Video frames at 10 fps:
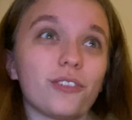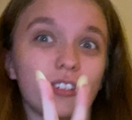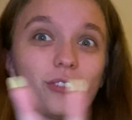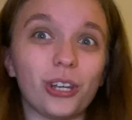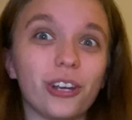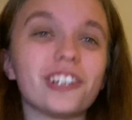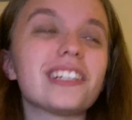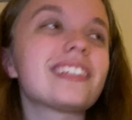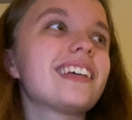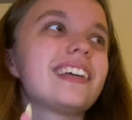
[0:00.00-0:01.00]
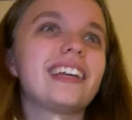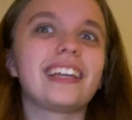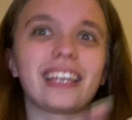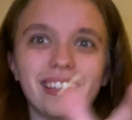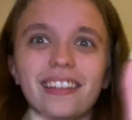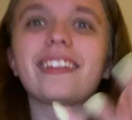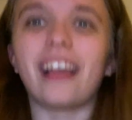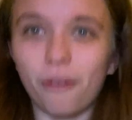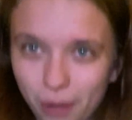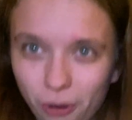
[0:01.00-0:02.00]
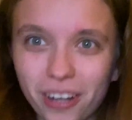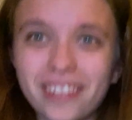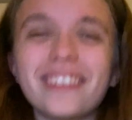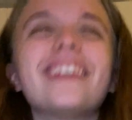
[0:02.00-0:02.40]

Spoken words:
2 years. I want my cord.